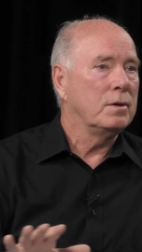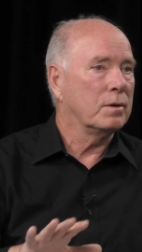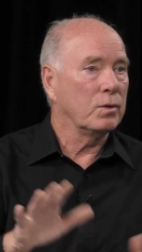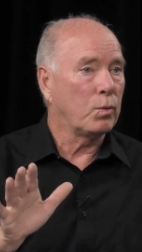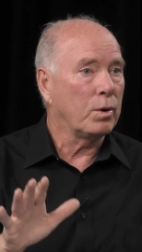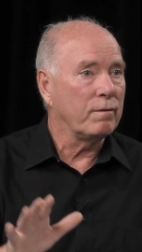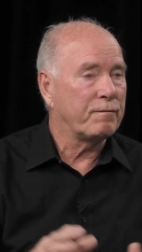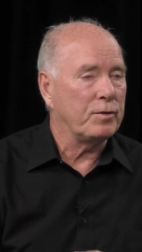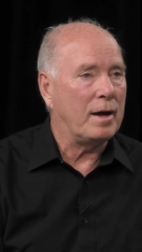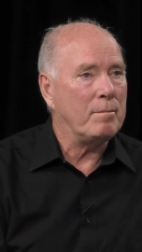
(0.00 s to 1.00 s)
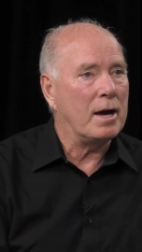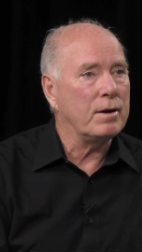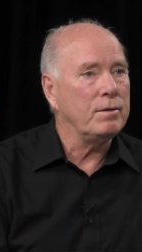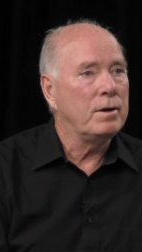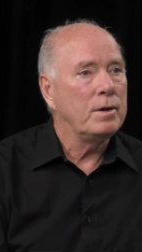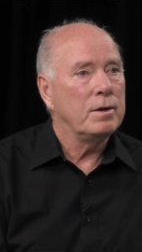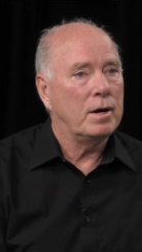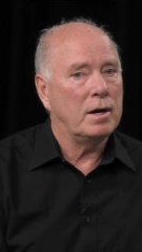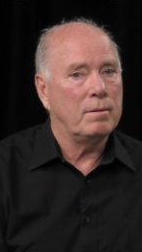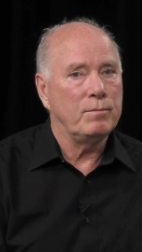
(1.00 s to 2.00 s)
or the world for that matter
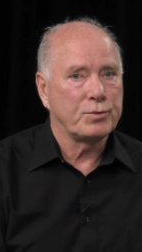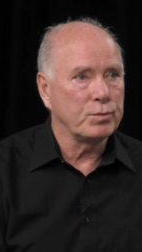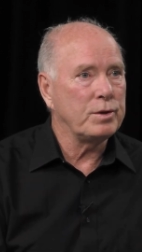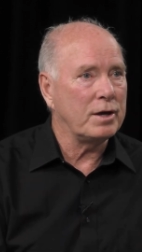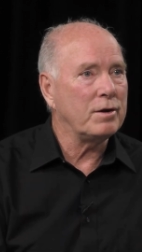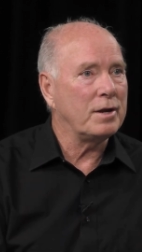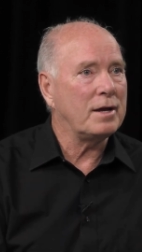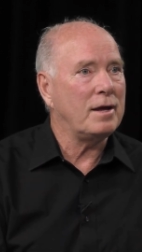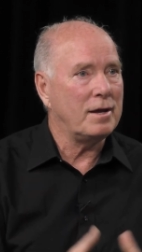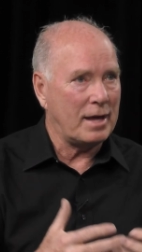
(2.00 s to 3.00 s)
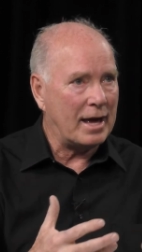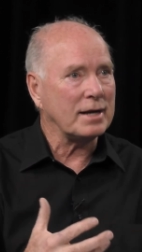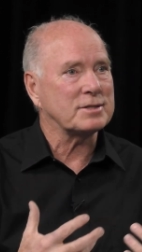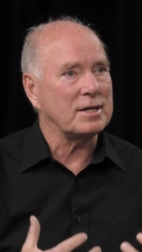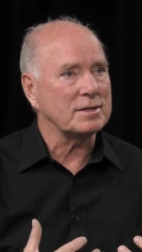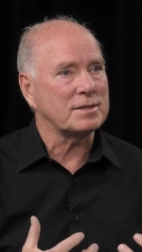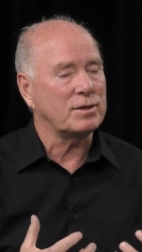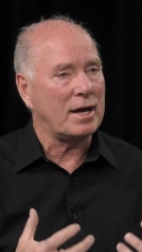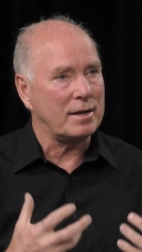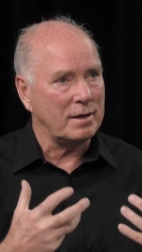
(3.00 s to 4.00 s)
um, through the internet and access
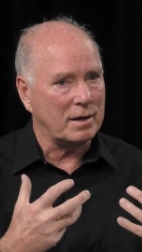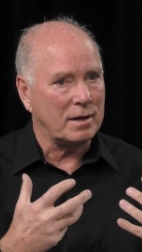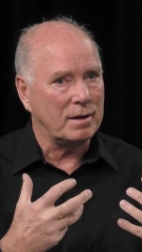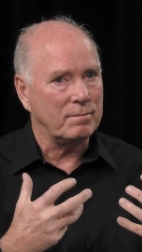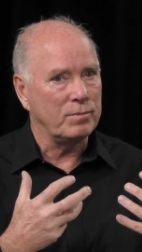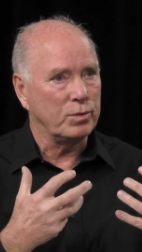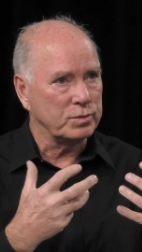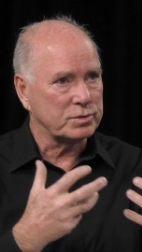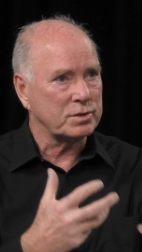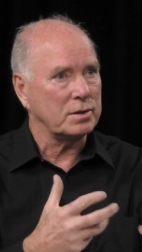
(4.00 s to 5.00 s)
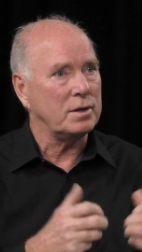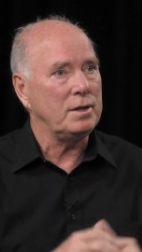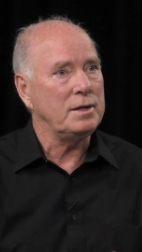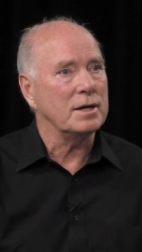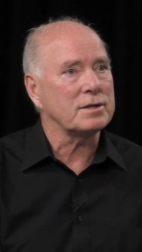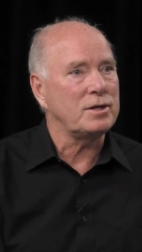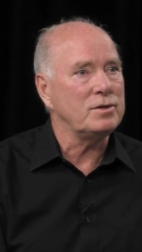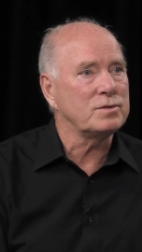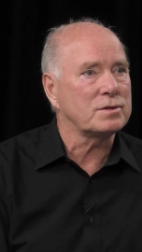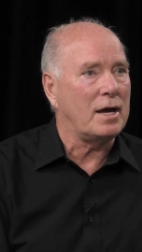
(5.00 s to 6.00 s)
that, um, those uh,
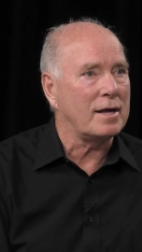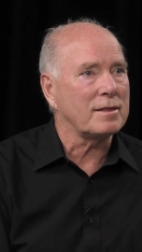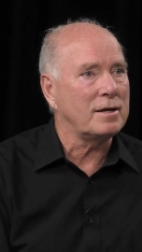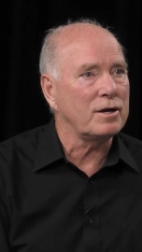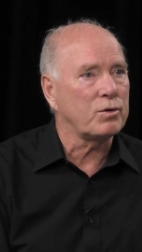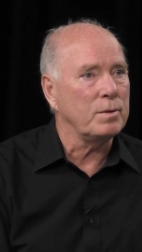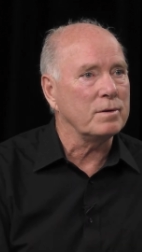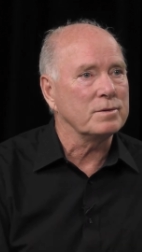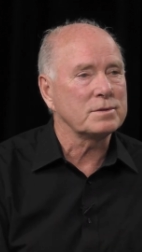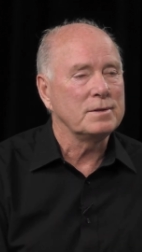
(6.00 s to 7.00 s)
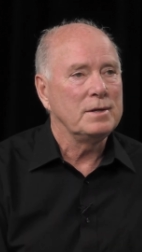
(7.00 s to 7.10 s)
inductees' athletic careers.